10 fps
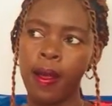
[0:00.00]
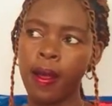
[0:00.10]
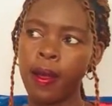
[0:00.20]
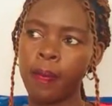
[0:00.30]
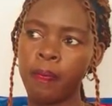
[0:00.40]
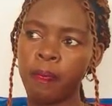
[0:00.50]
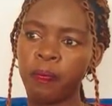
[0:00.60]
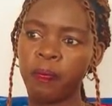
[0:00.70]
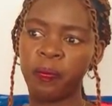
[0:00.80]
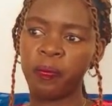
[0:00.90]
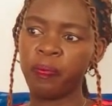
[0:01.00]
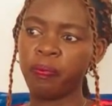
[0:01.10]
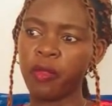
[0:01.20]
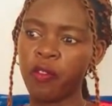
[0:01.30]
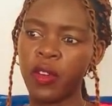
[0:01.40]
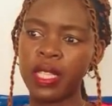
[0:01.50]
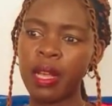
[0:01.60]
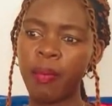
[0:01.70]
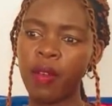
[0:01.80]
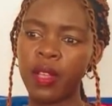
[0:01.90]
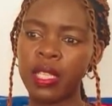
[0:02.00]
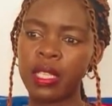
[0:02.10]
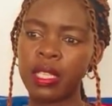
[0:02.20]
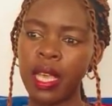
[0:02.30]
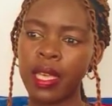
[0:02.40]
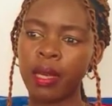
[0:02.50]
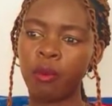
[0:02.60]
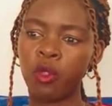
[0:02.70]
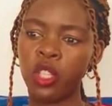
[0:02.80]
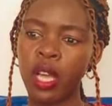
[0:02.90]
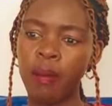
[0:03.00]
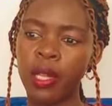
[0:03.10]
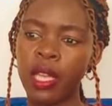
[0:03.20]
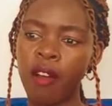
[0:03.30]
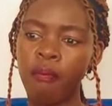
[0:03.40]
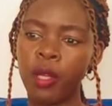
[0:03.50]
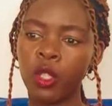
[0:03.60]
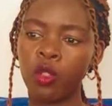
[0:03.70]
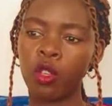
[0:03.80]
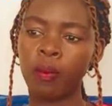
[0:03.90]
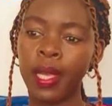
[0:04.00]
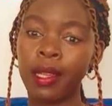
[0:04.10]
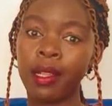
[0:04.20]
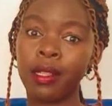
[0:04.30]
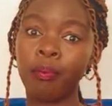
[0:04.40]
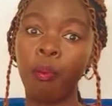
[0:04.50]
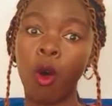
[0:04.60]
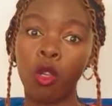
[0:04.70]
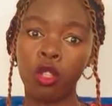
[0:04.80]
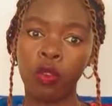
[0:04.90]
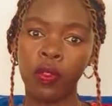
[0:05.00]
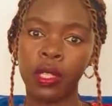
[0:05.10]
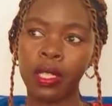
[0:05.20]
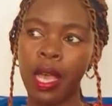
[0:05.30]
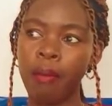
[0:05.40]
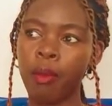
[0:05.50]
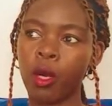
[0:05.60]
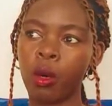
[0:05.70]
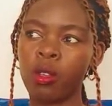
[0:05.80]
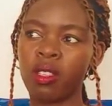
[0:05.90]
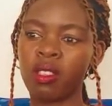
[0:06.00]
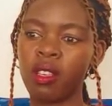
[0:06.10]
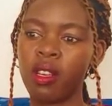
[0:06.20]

For example, ever since I came to Germany, I've been doing my nails most of the time because